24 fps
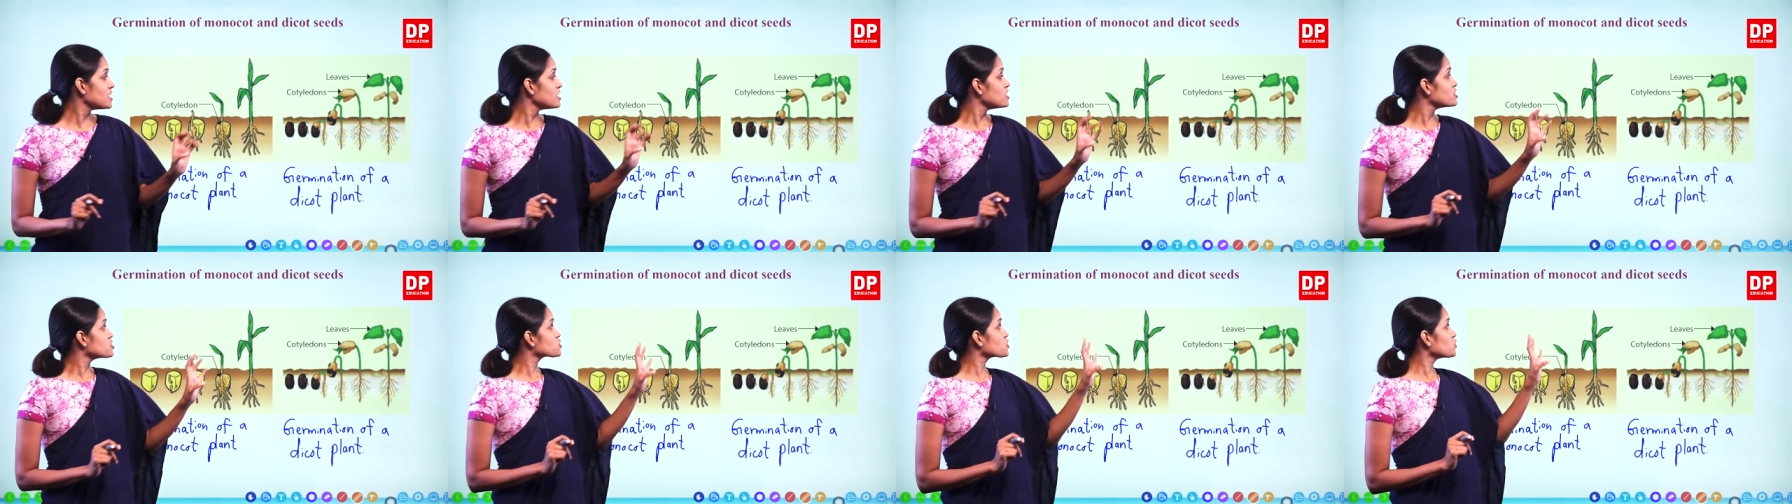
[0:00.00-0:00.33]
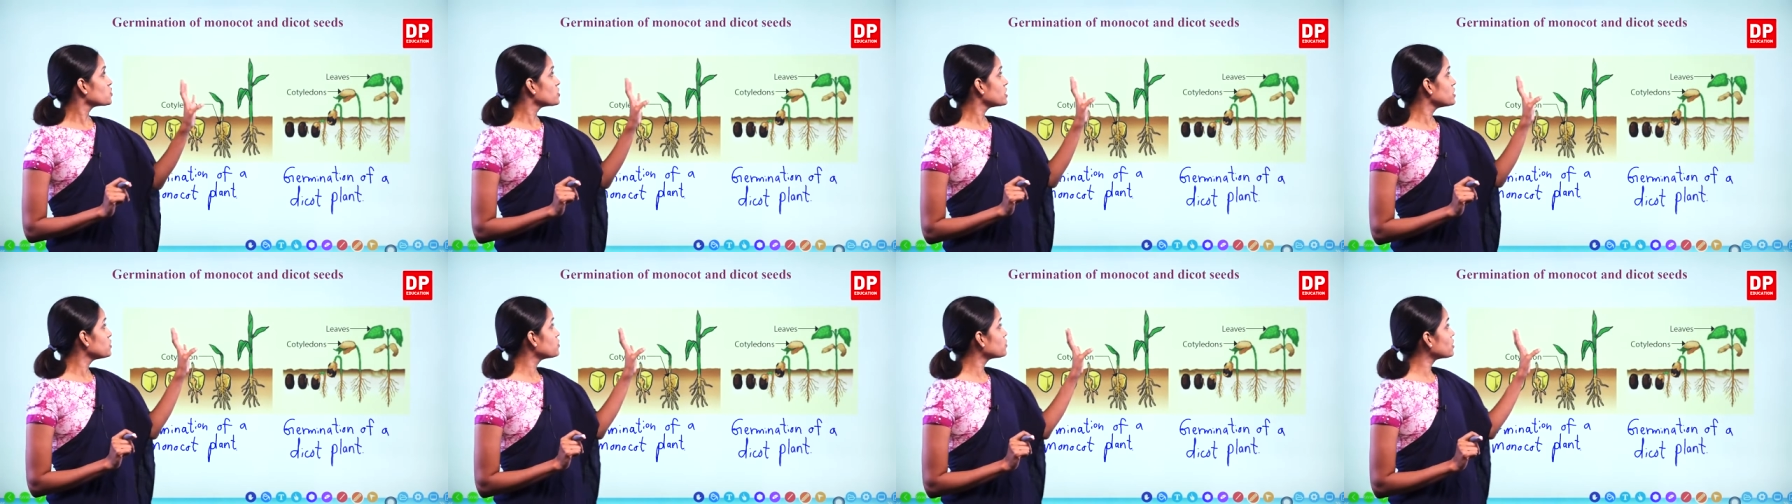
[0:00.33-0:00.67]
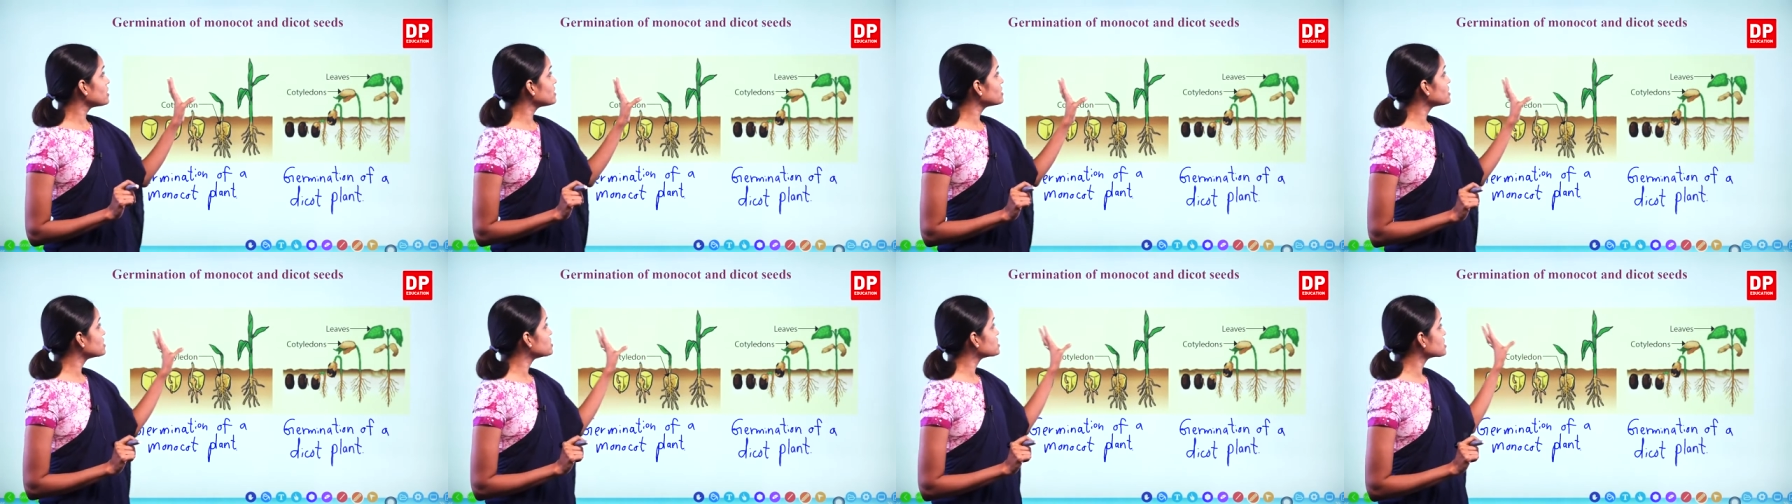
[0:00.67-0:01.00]
So,
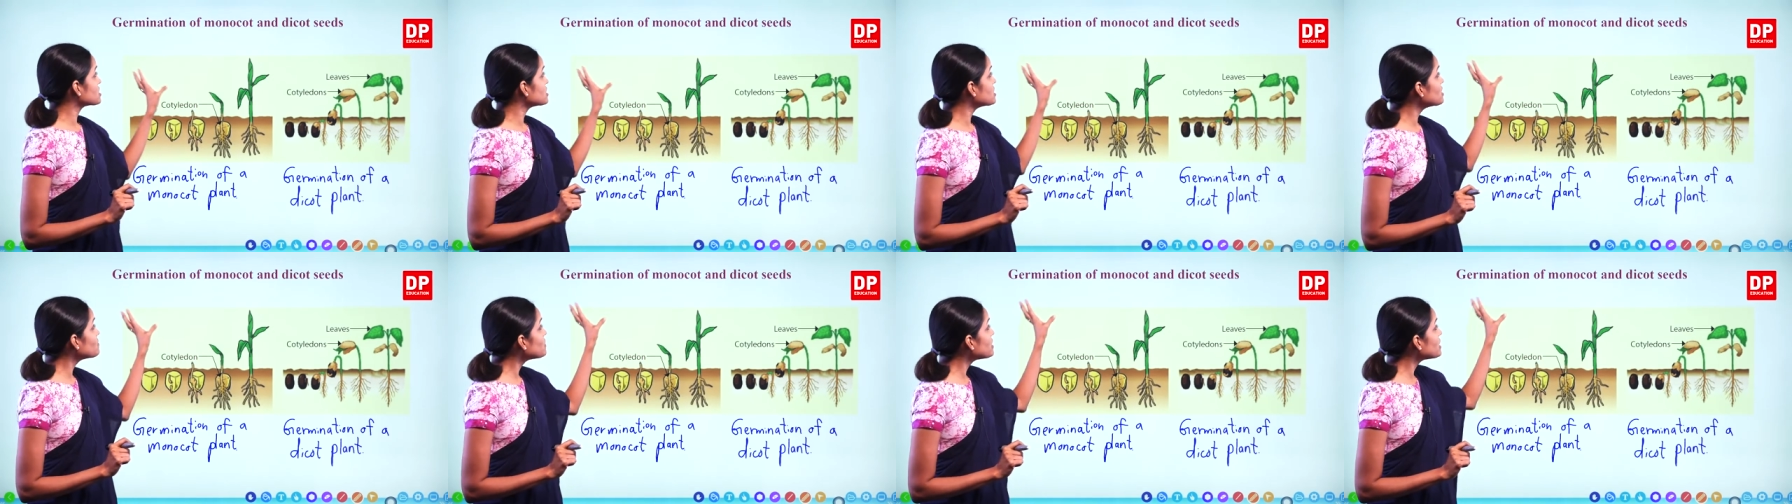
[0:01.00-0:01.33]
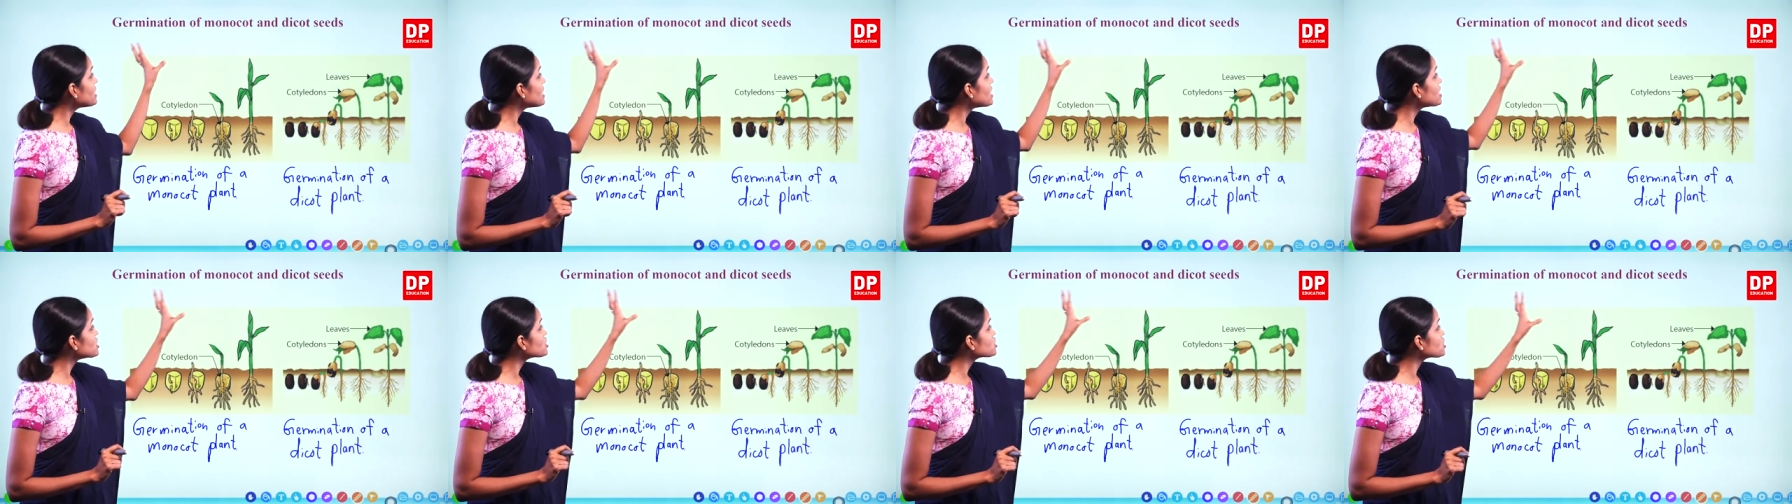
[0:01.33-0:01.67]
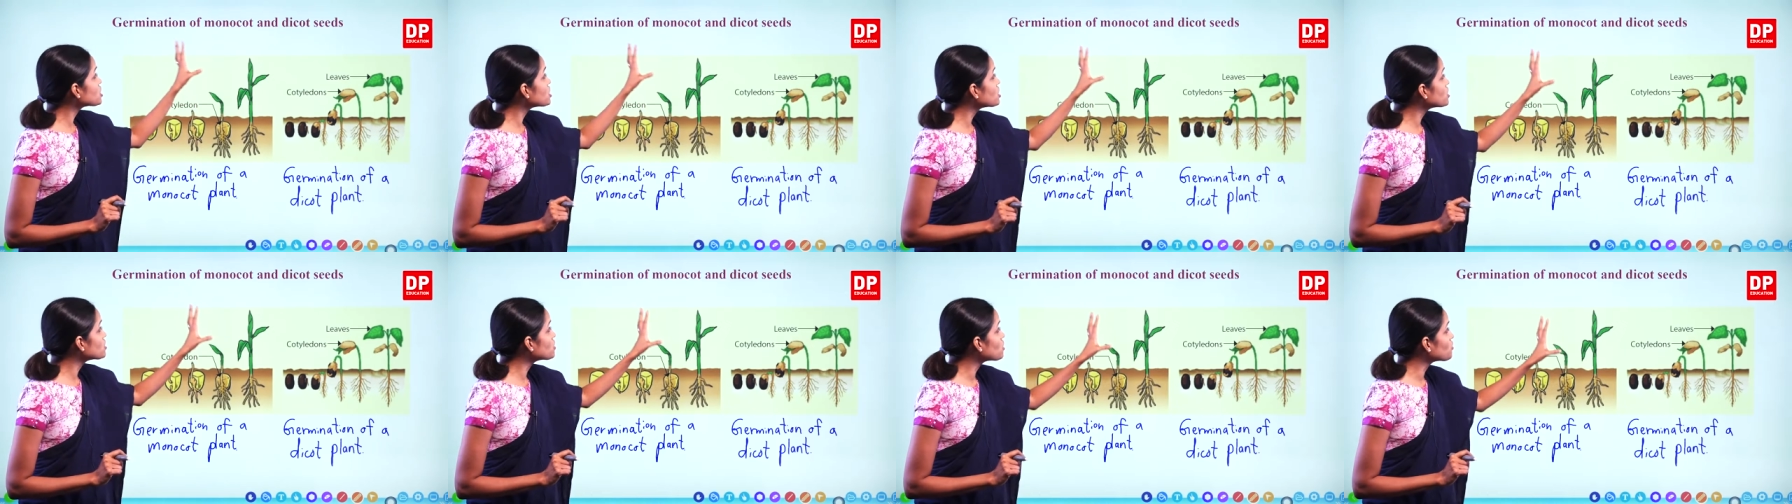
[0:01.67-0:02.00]
during the
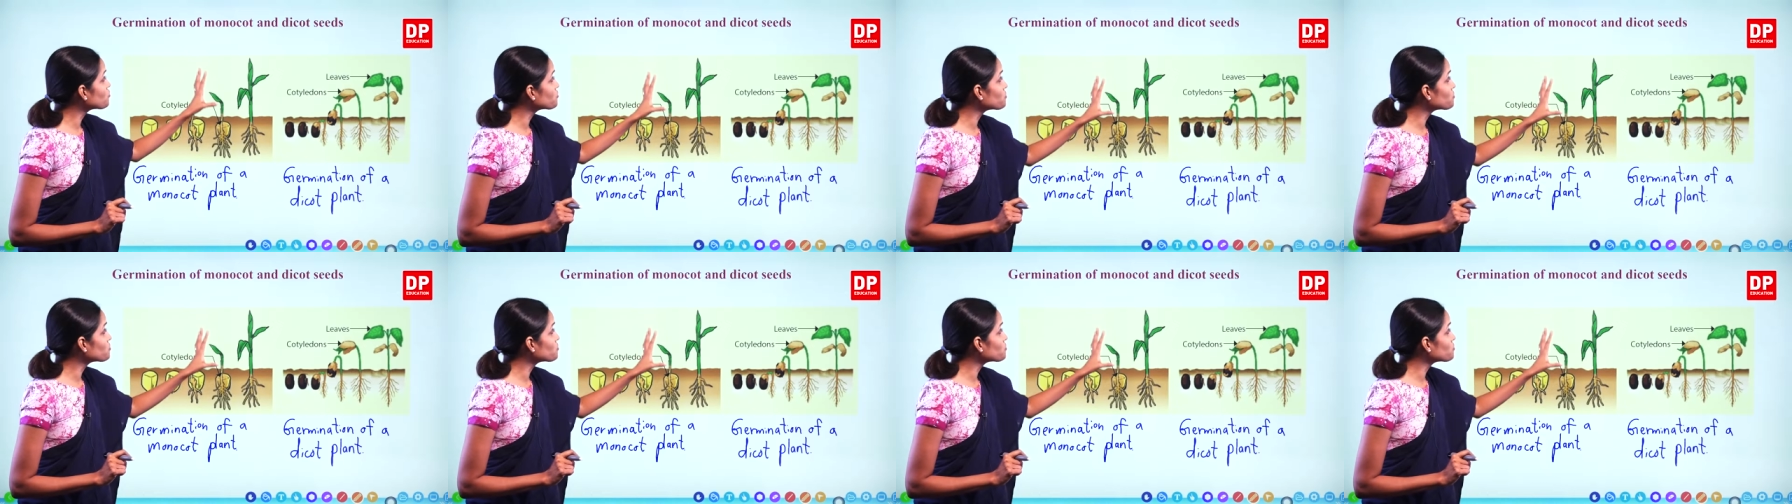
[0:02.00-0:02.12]
germination of